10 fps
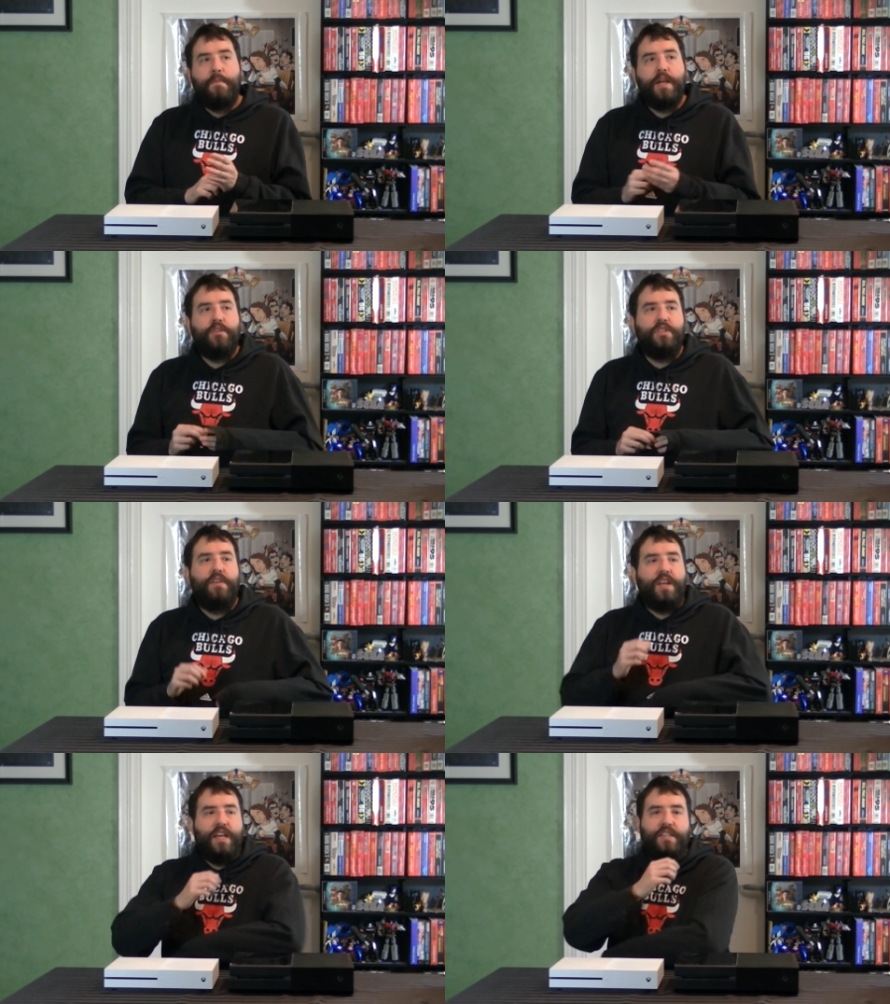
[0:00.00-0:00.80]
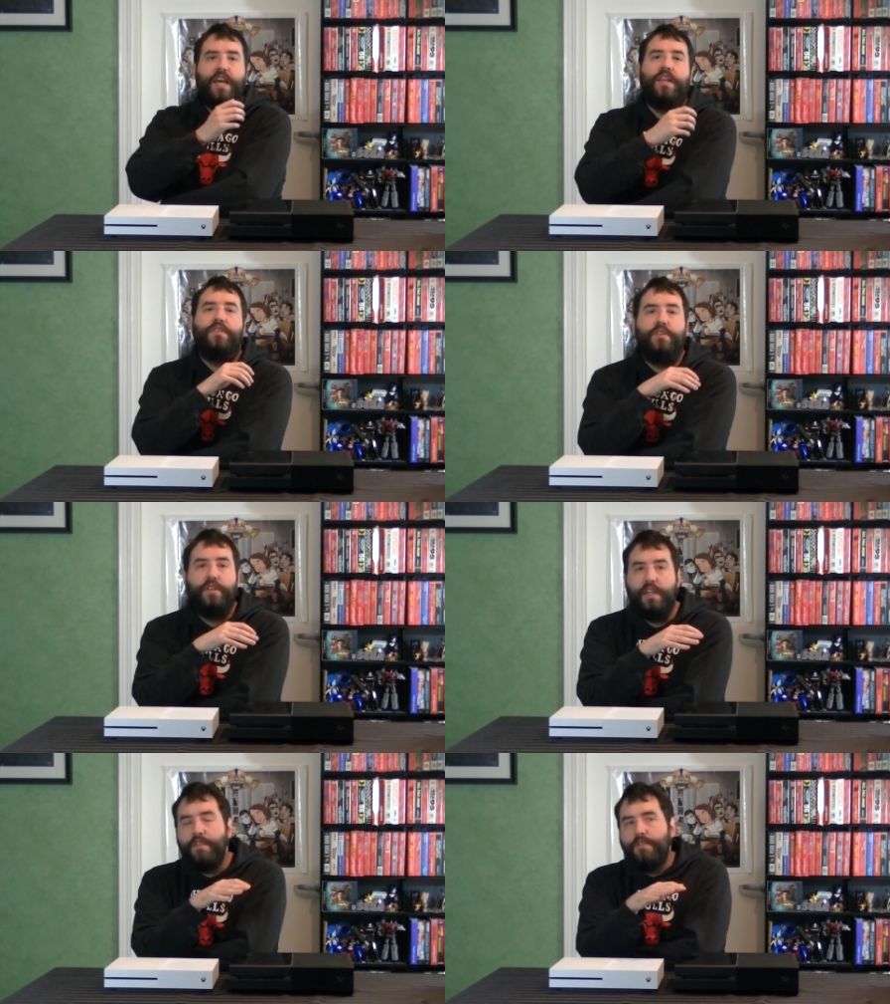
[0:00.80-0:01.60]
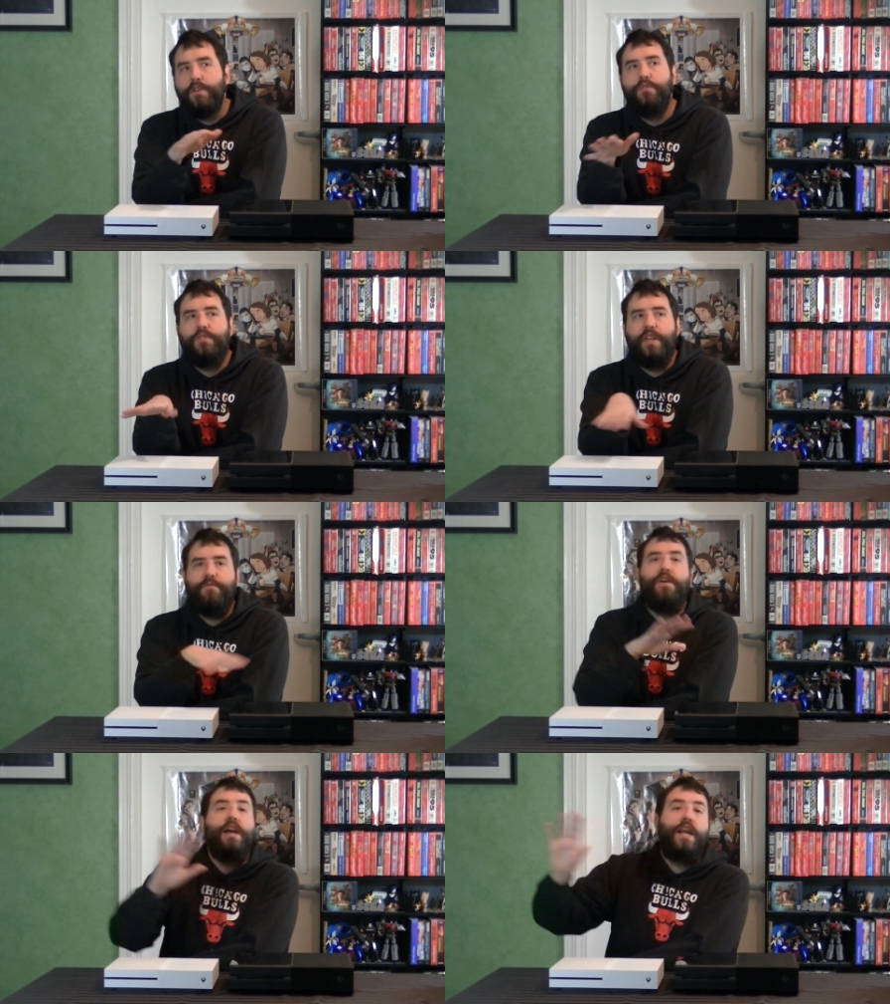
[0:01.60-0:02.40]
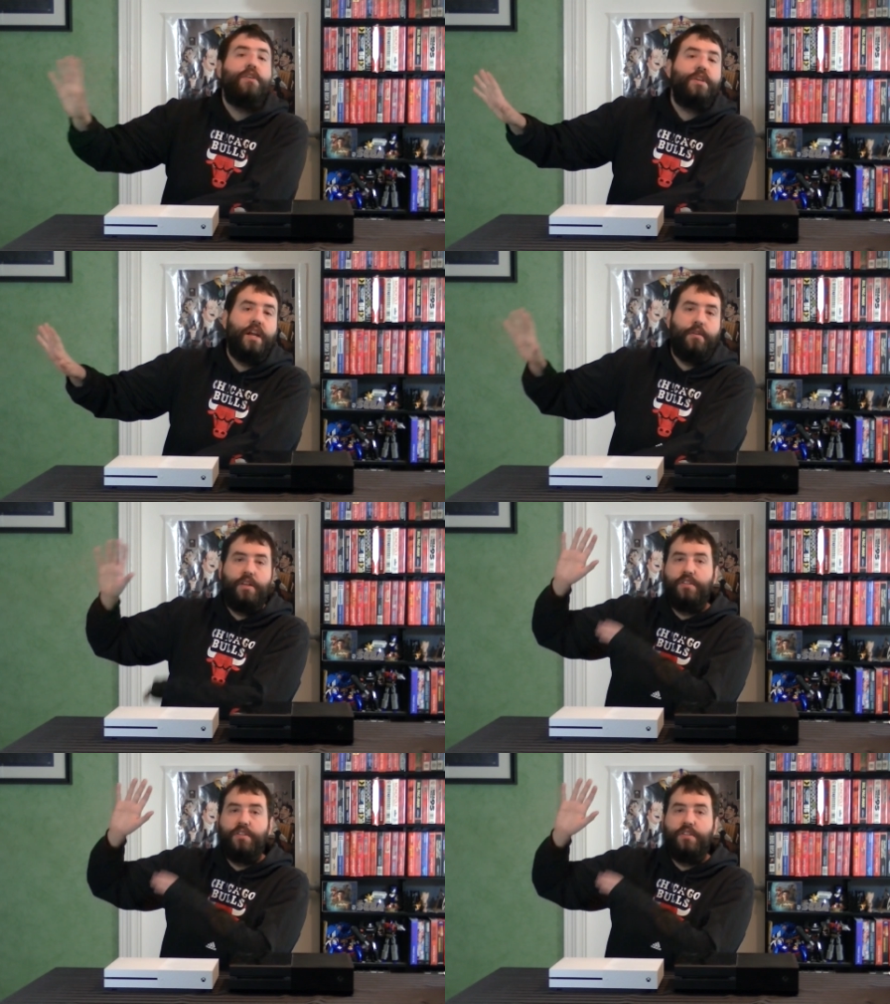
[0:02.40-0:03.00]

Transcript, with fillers: Microsoft has had a series, even if you say, fine, I don't care,